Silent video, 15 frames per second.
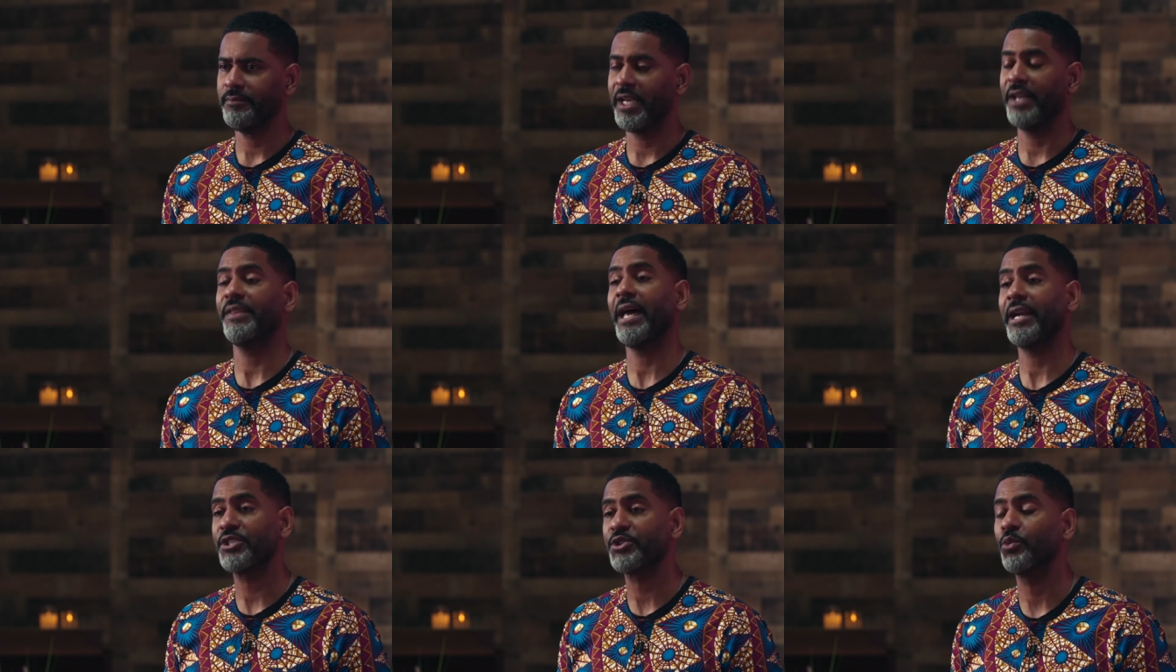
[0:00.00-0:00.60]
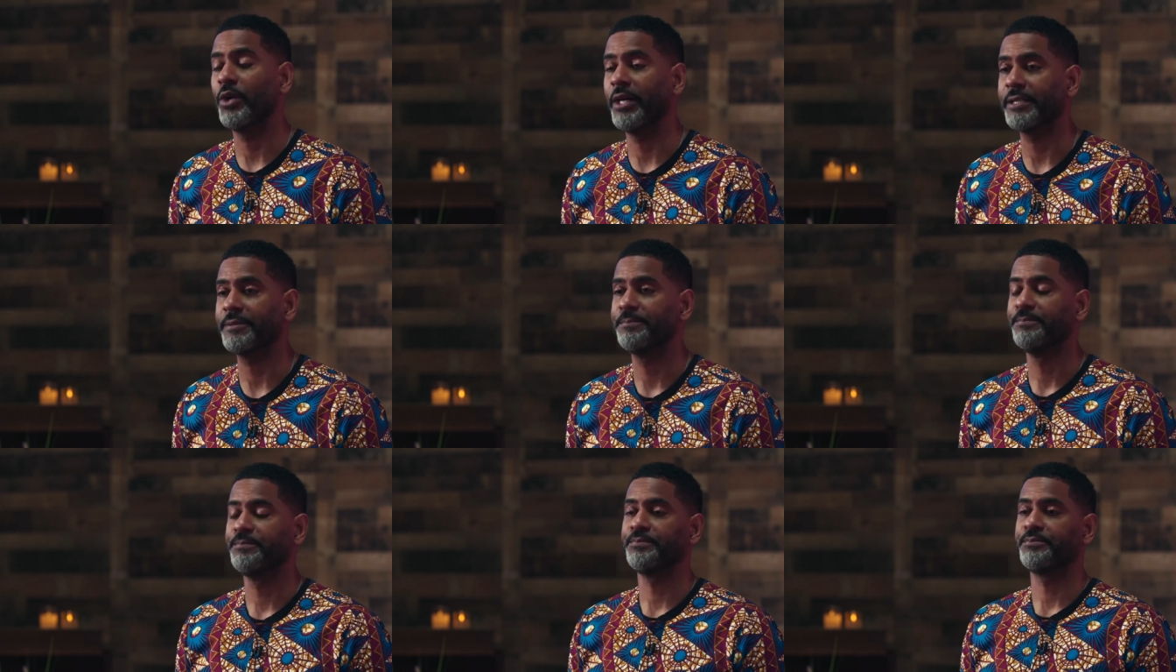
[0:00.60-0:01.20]
And that is
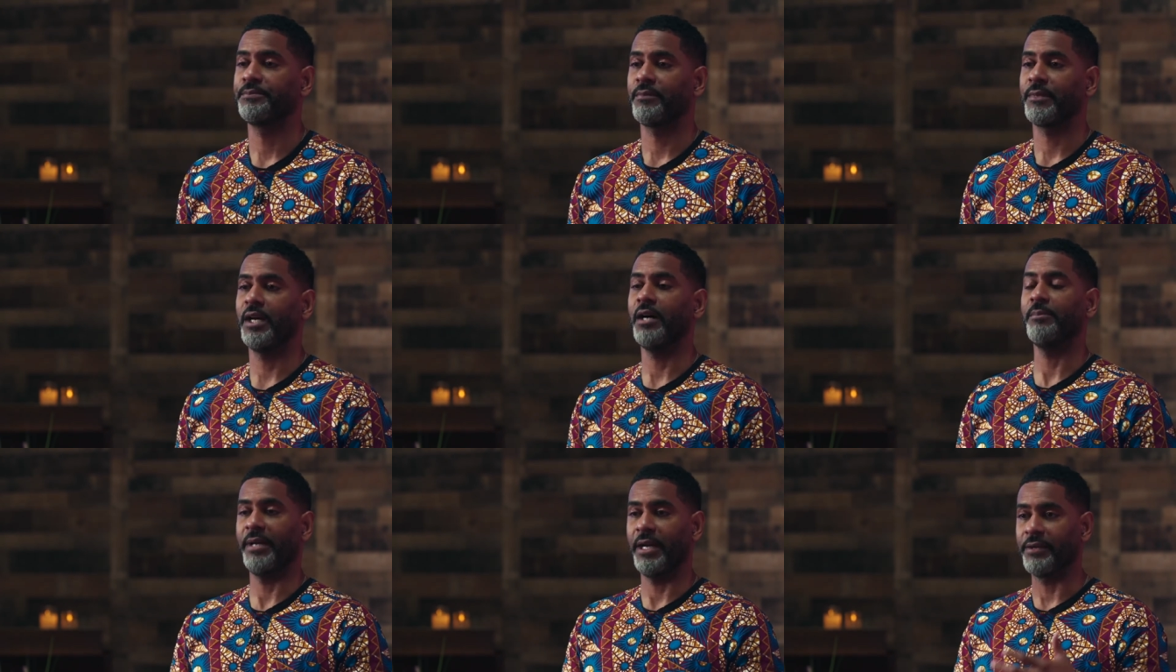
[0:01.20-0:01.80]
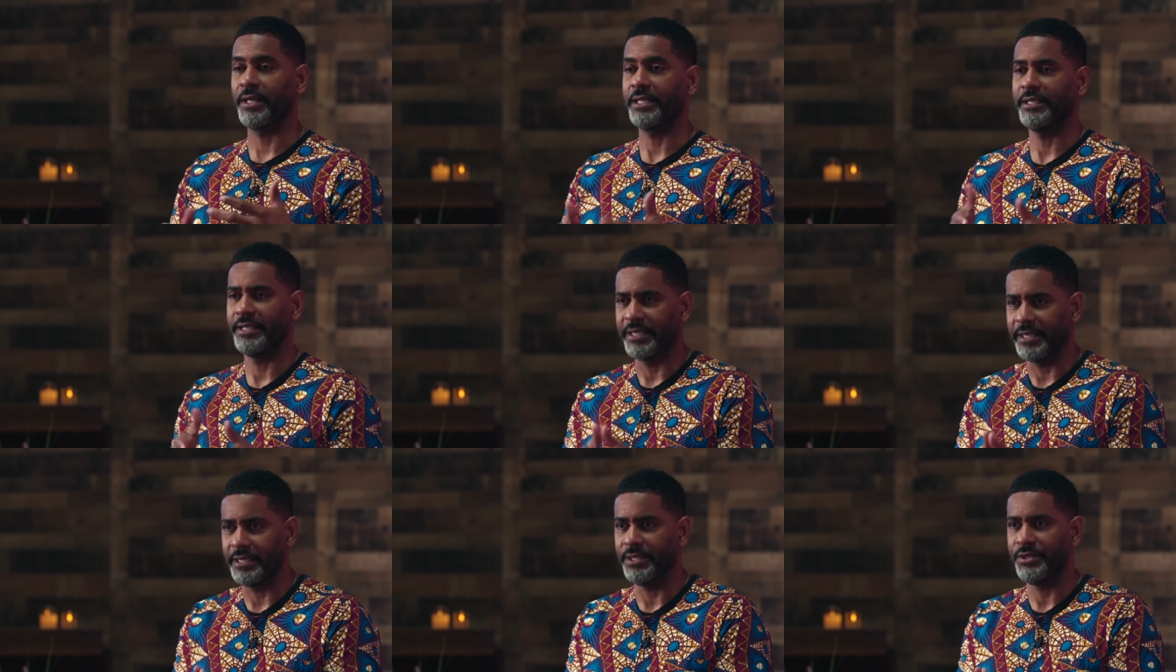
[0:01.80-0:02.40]
what America
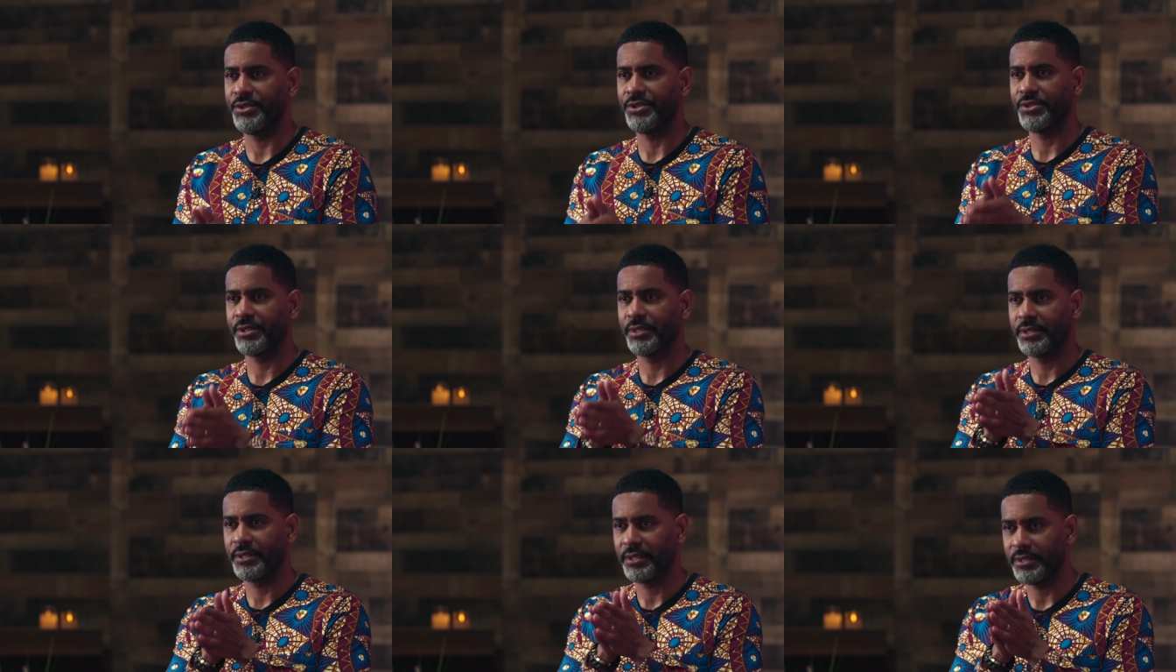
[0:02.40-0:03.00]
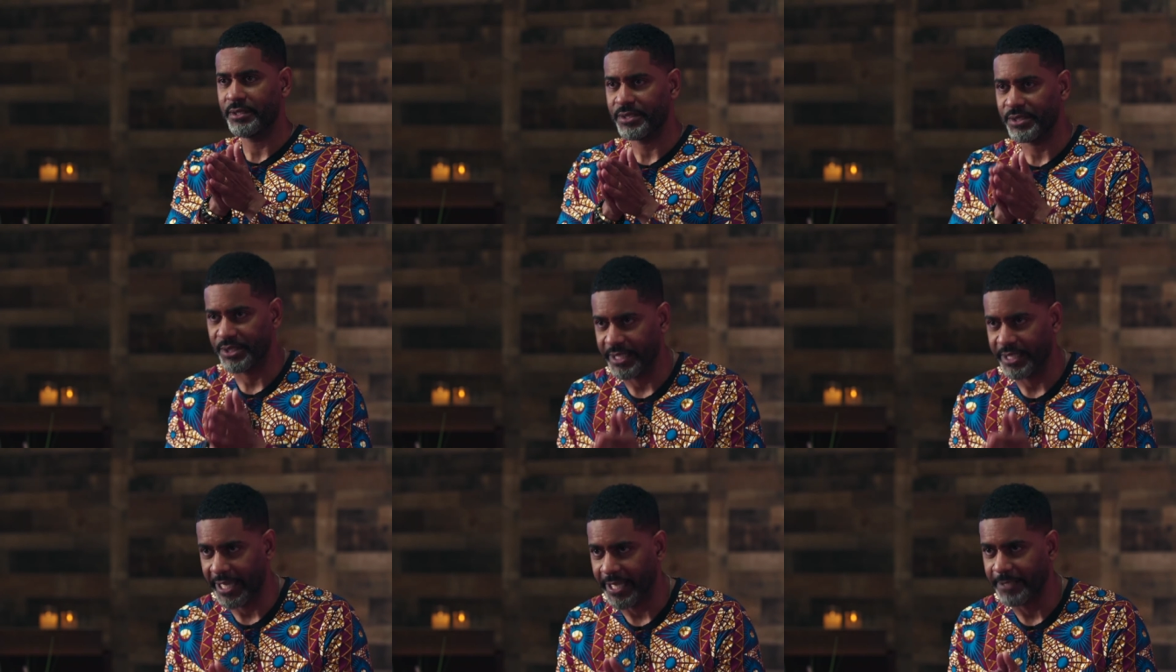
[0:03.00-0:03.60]
needs
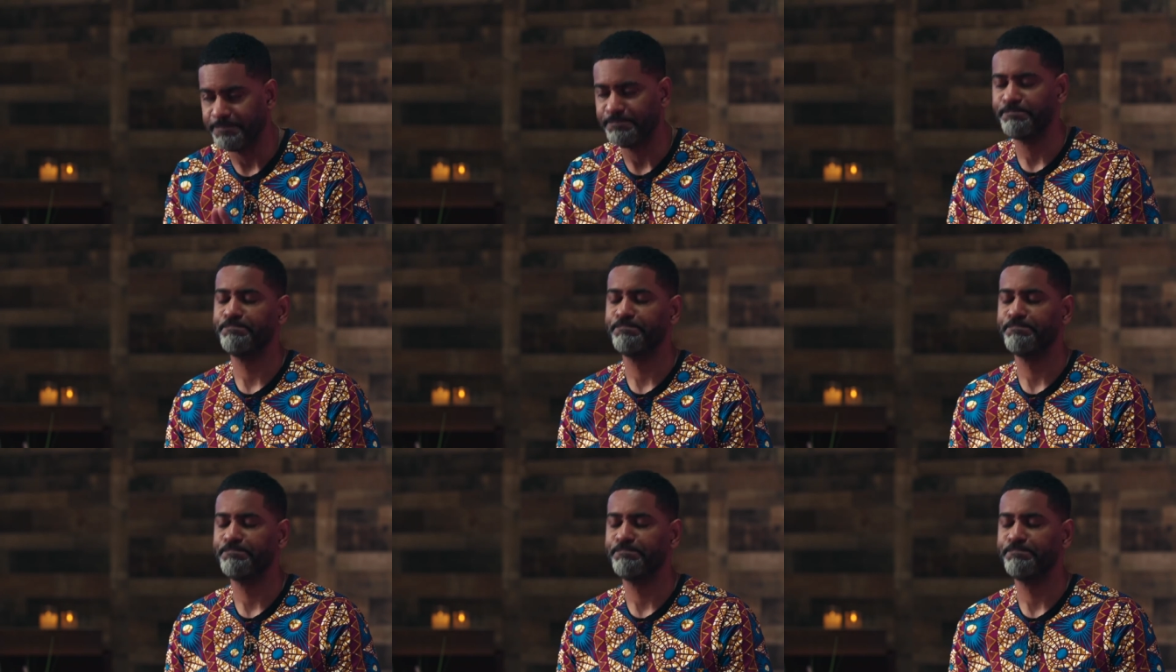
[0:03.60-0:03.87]
today.